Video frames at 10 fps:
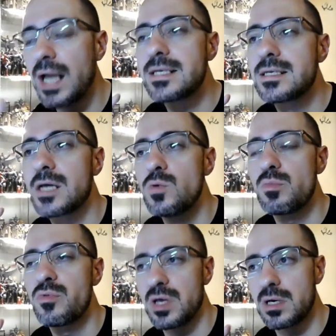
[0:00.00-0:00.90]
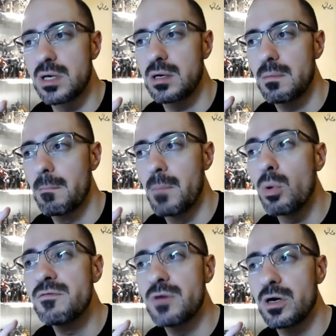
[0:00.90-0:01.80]
don't think
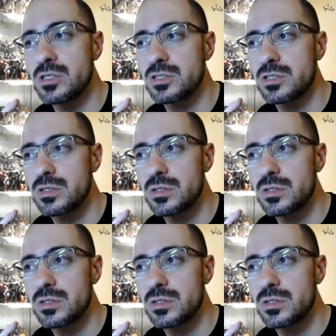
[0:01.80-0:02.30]
multiverse